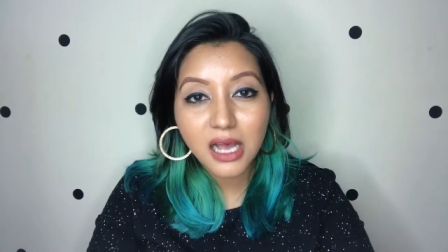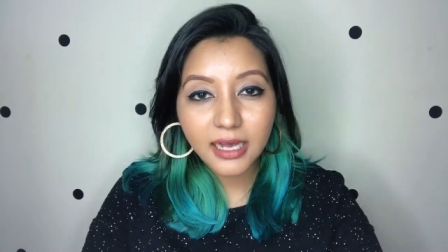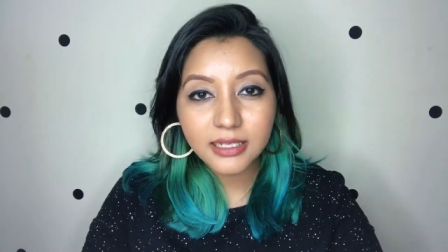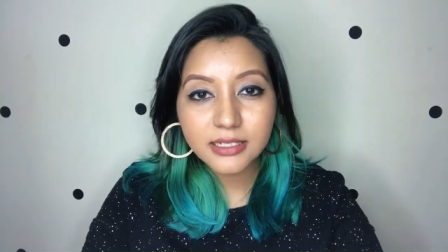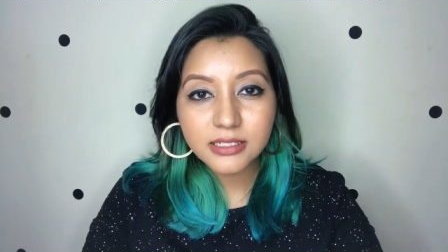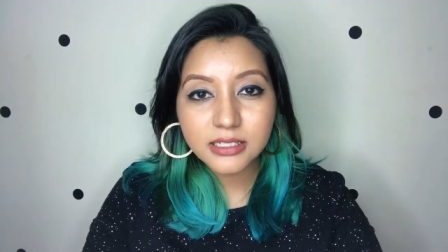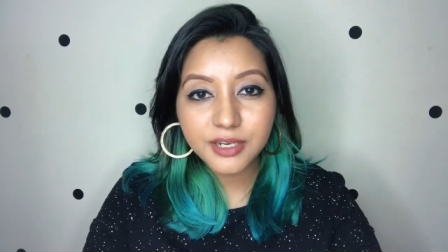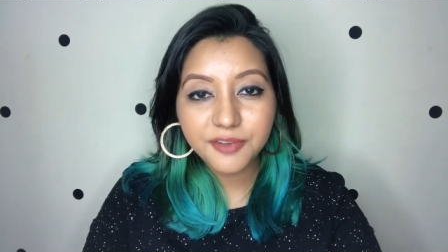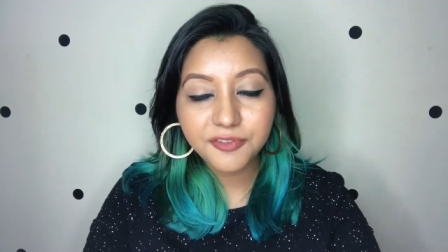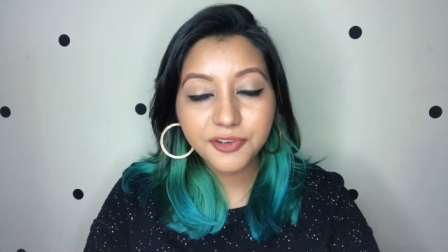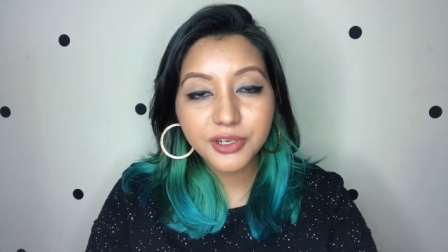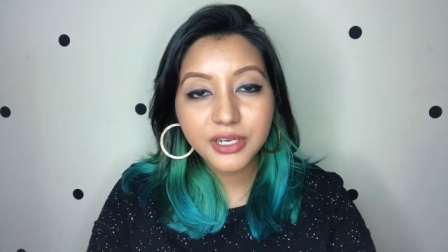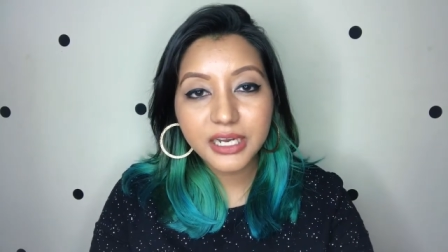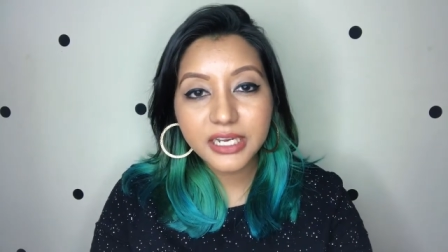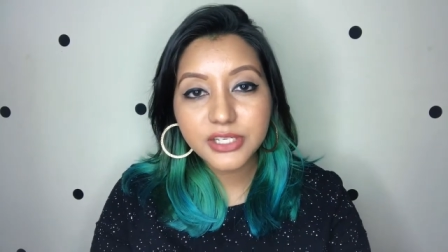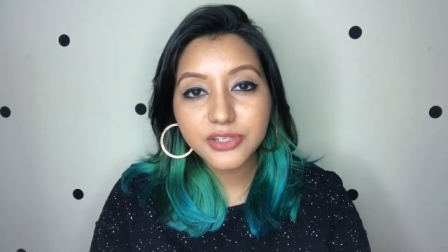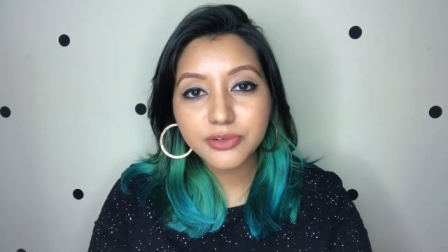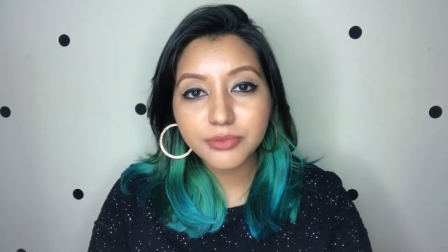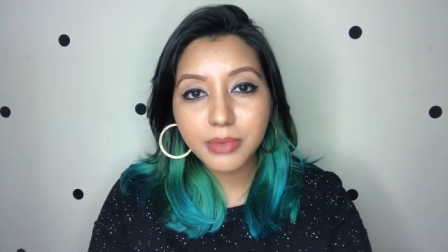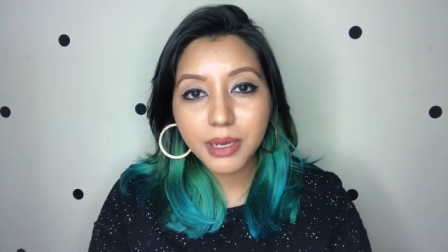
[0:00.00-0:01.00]
and if you
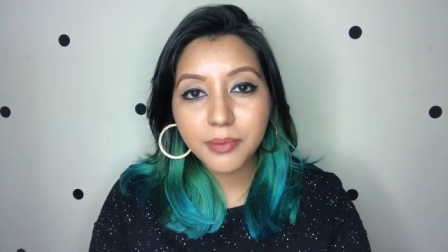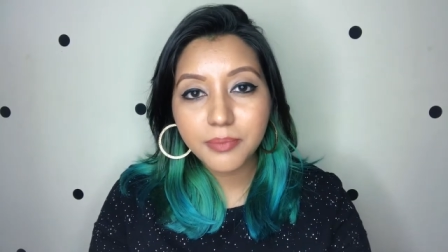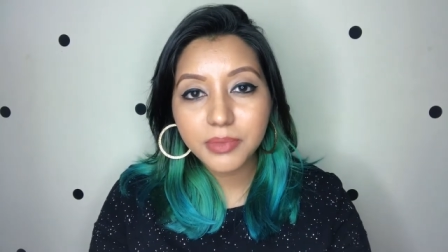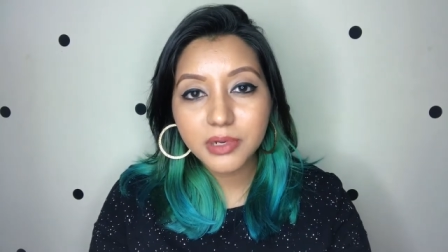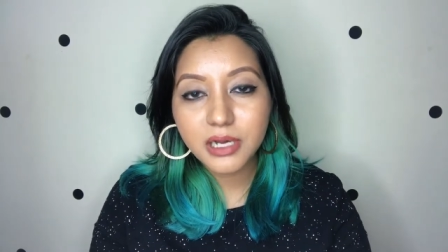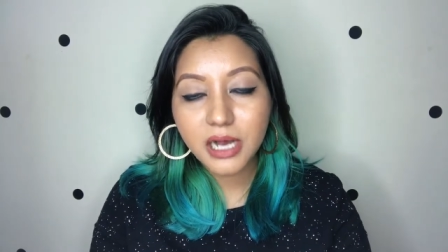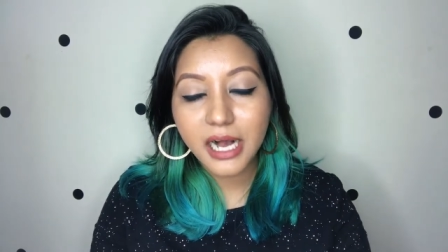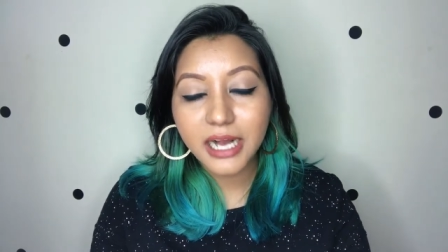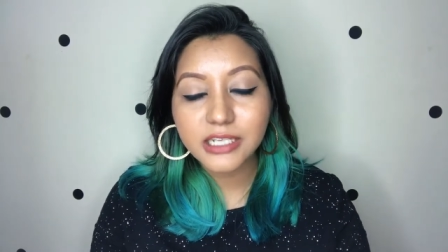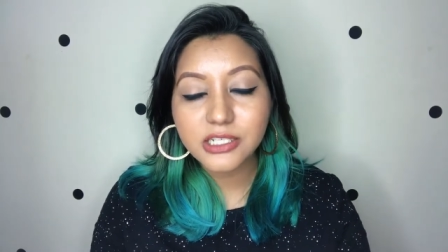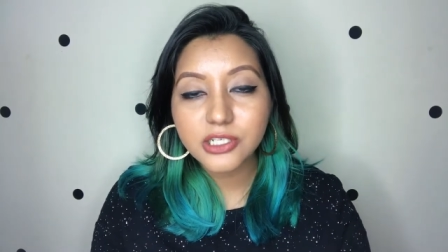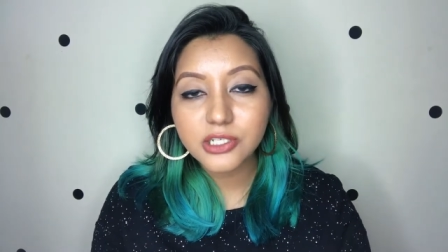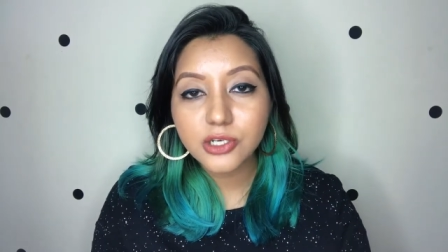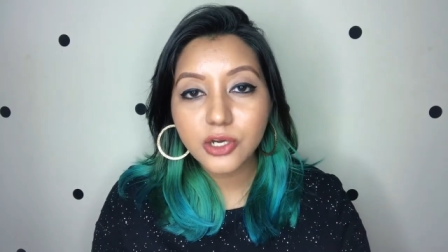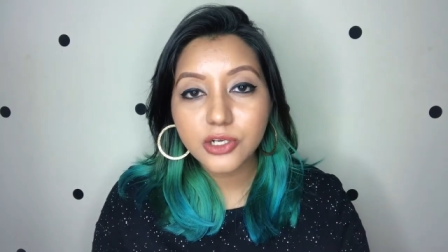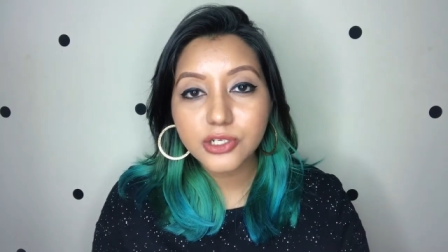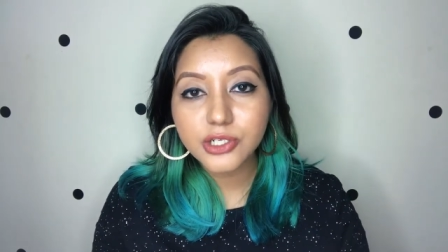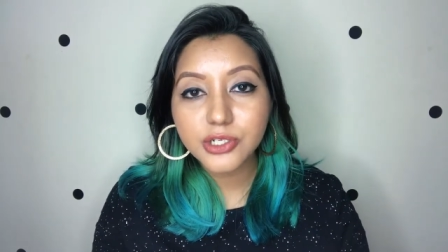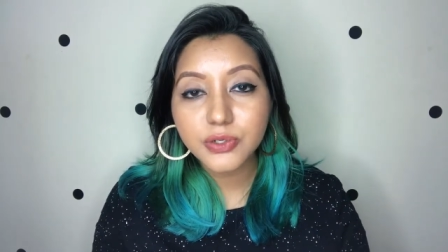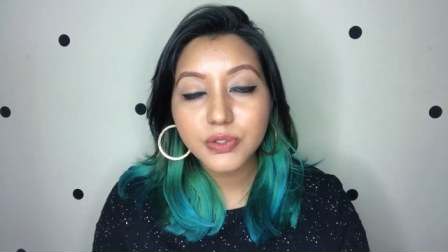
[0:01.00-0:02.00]
guys remember I did
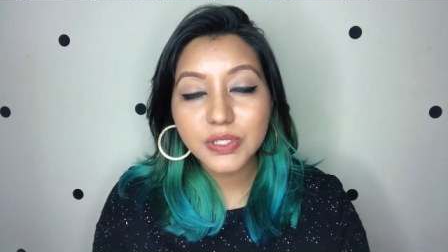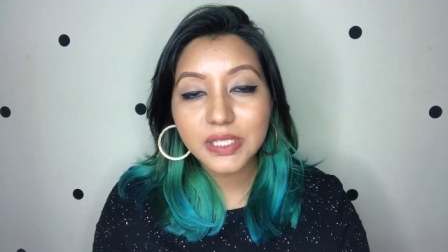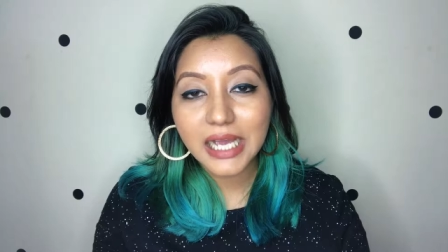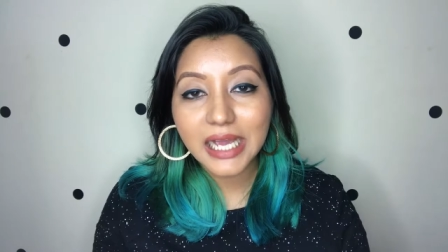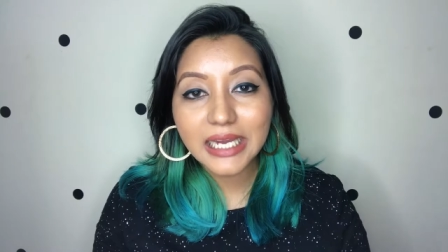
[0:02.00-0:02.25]
not use